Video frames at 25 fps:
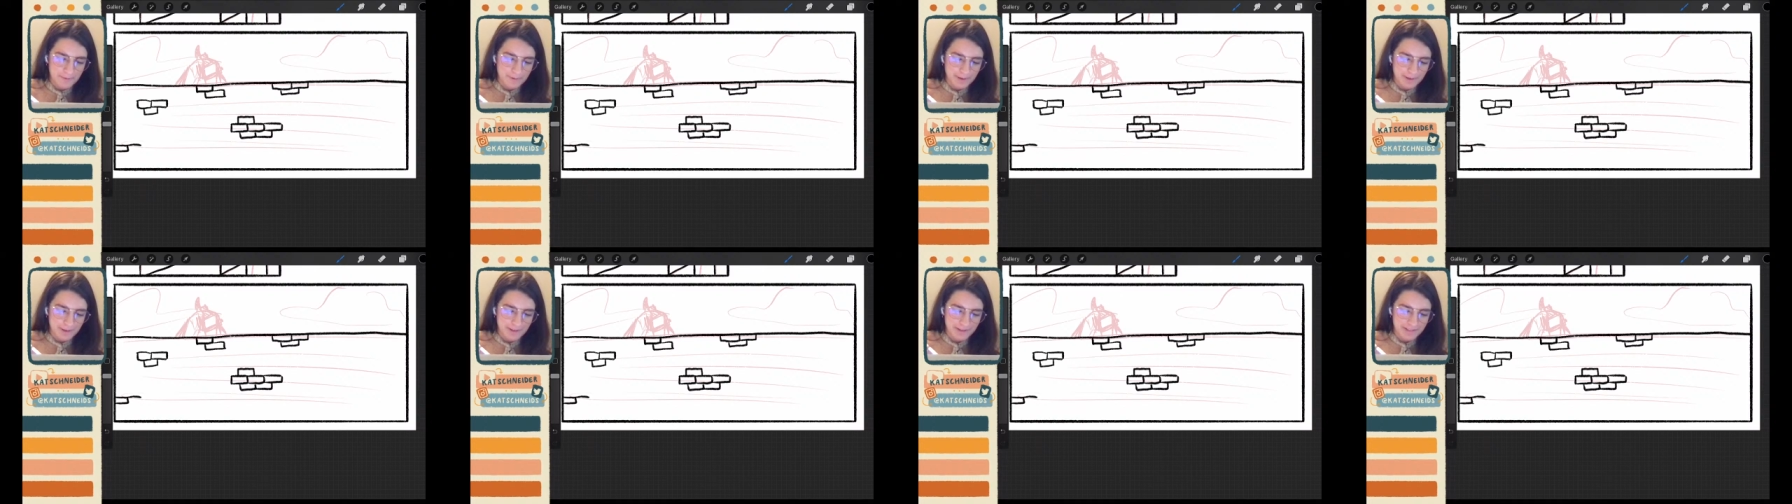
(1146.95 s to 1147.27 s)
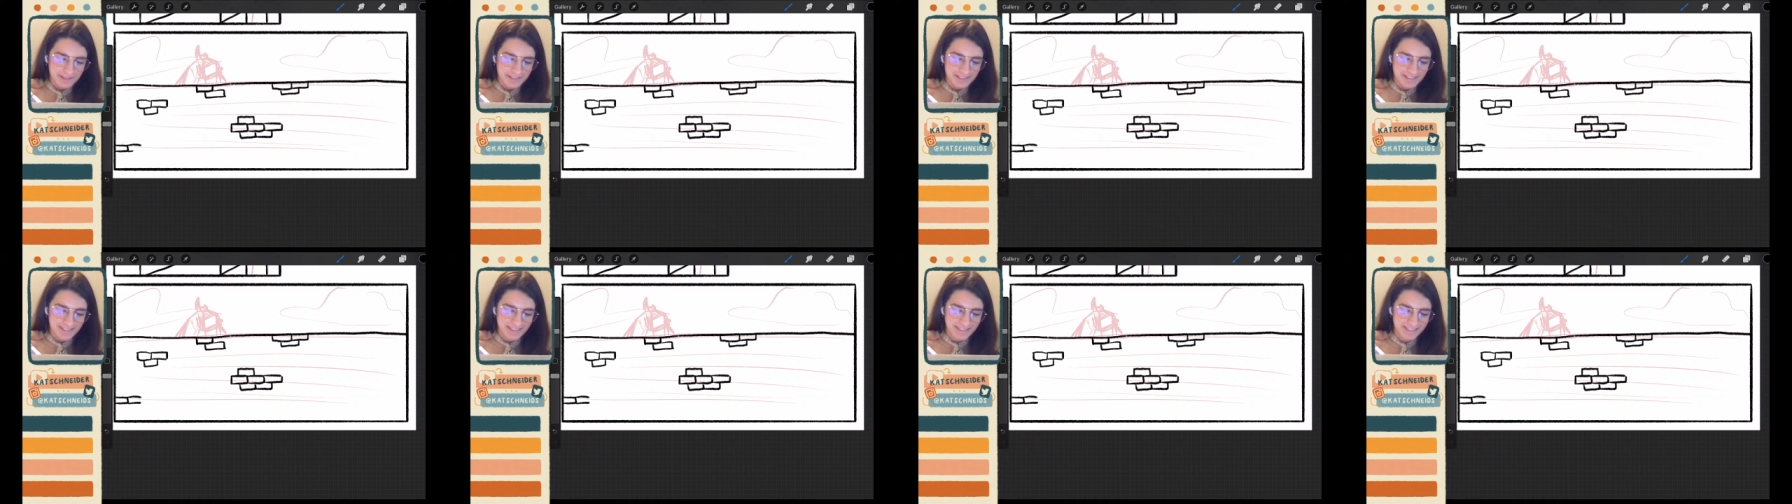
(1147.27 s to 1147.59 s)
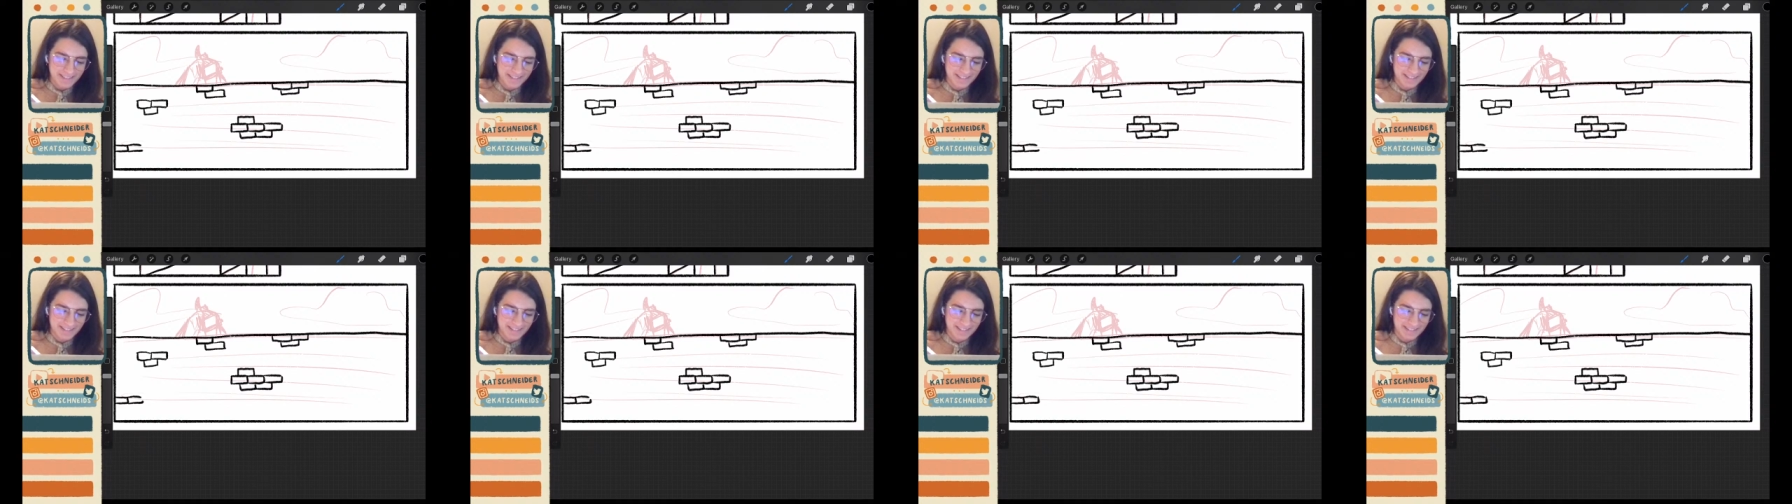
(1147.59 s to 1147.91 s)
words
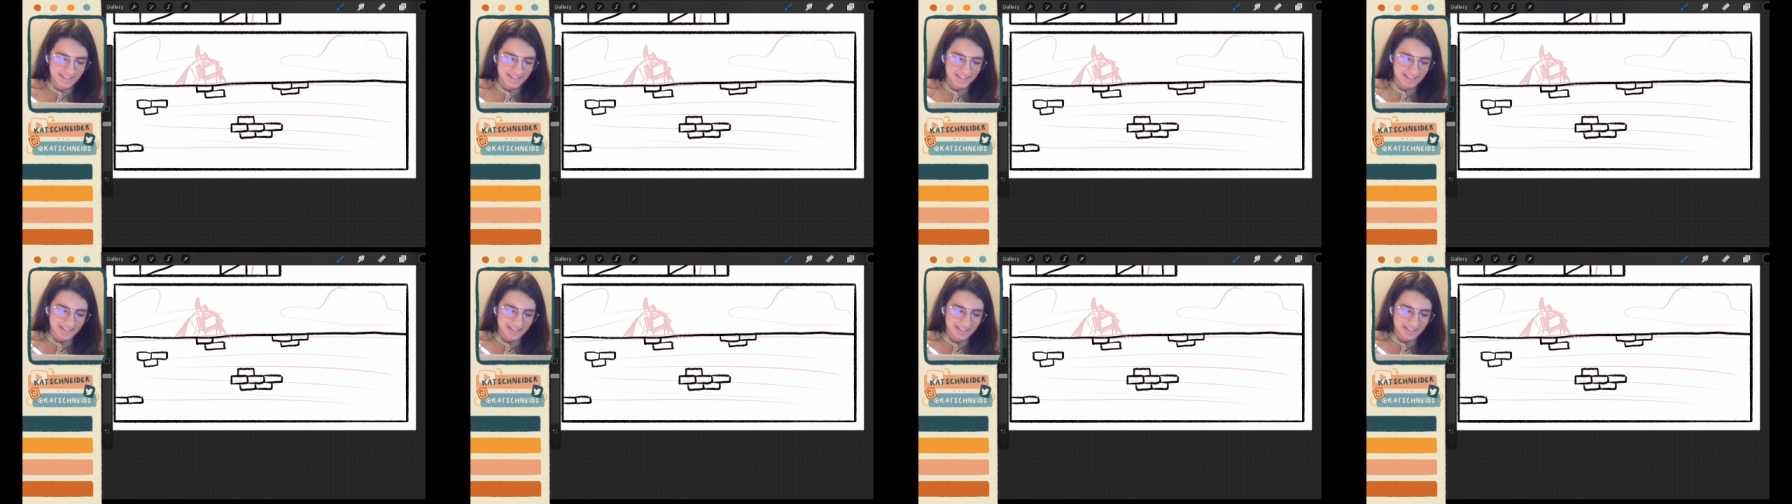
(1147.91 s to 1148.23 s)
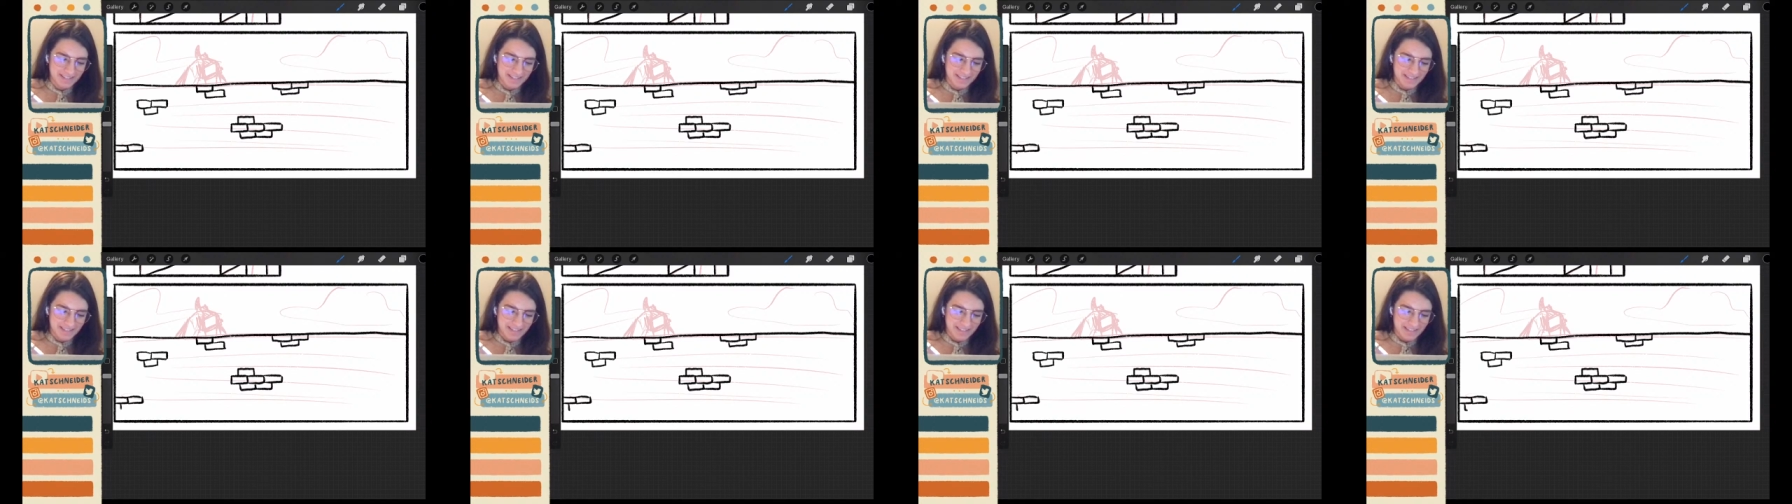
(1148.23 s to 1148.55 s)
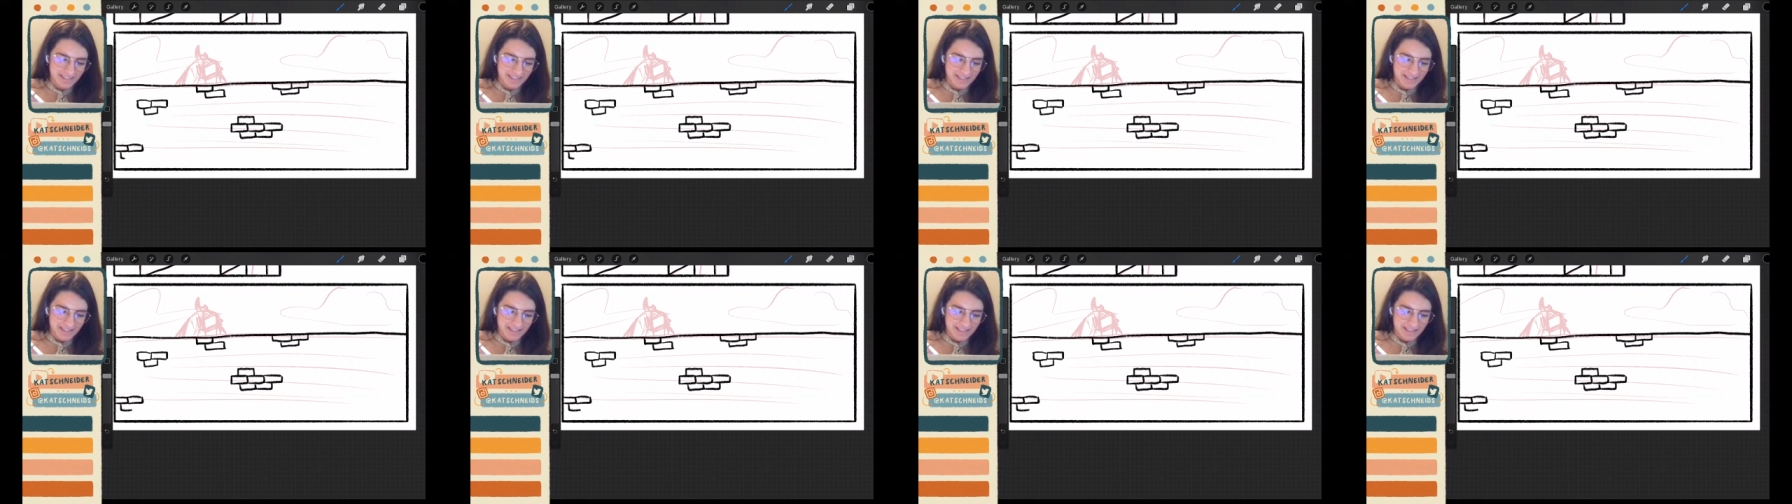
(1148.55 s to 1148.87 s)

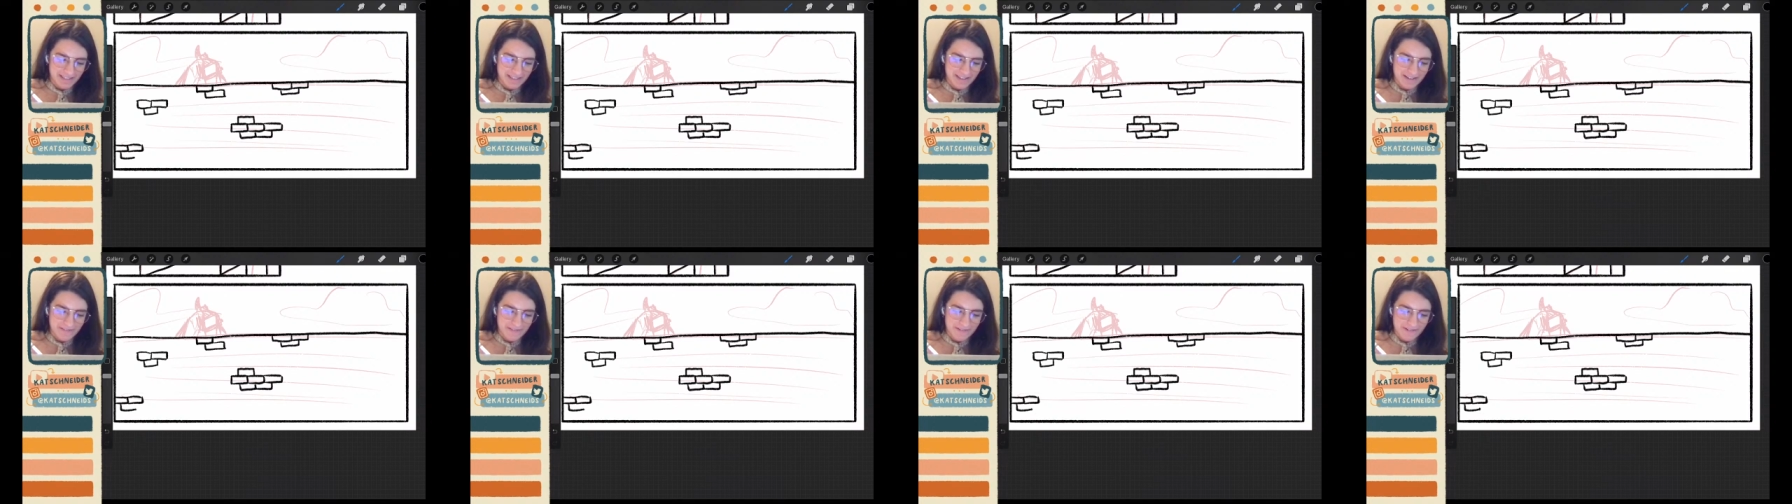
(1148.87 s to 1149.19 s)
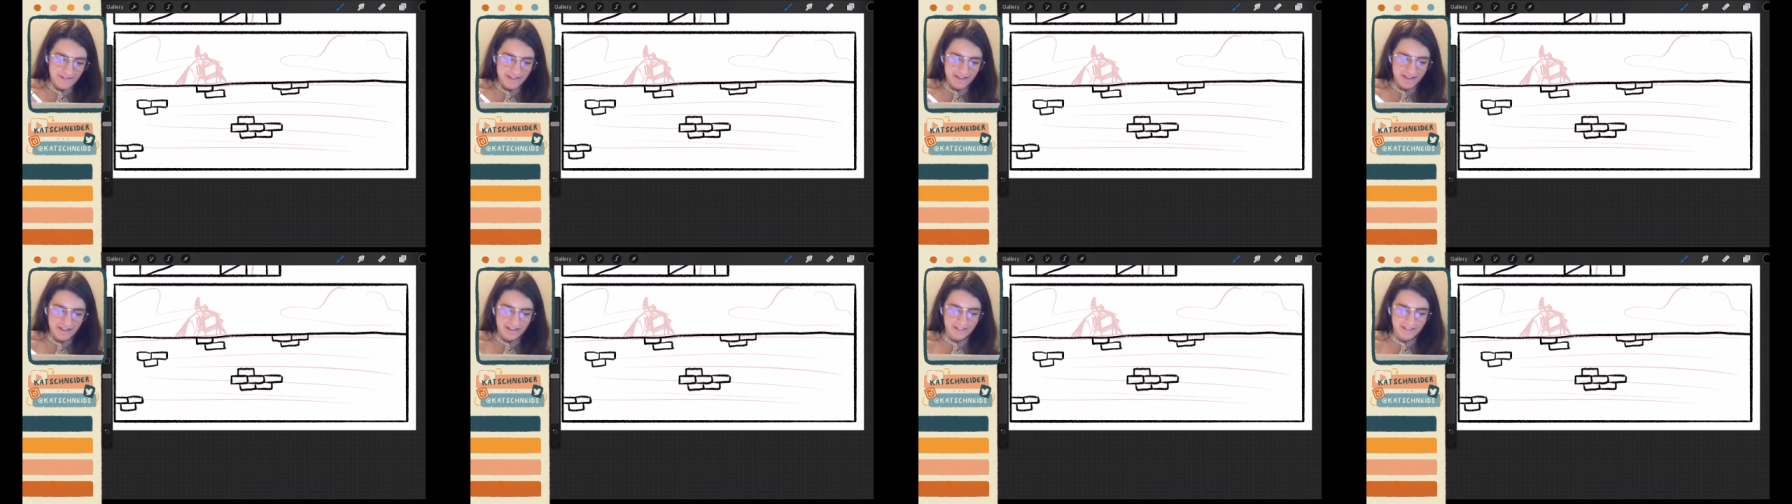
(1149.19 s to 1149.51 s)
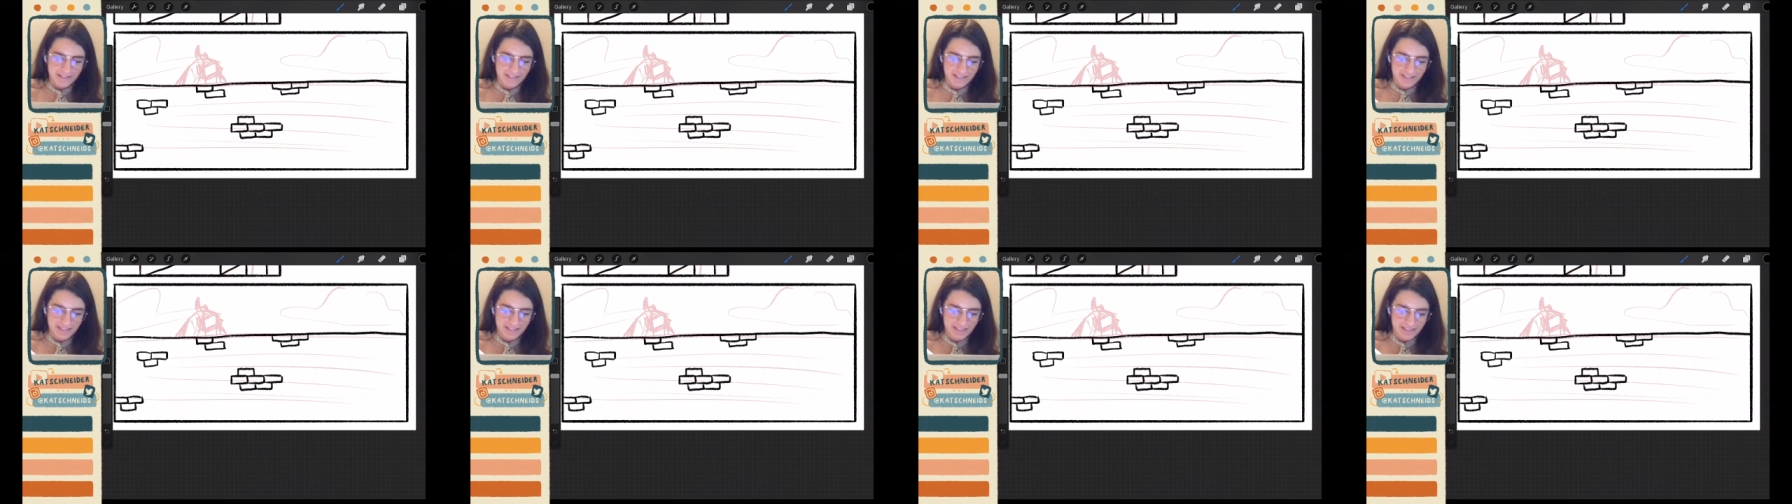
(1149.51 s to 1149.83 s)
and everything
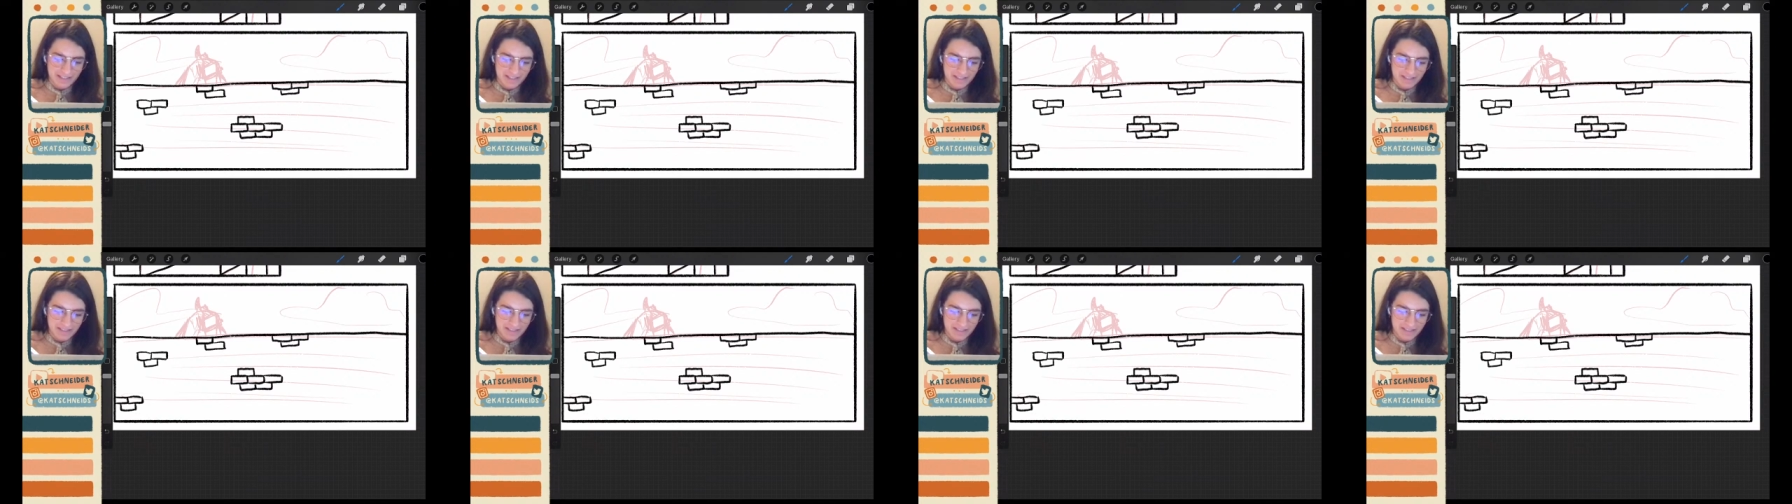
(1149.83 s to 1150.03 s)
else.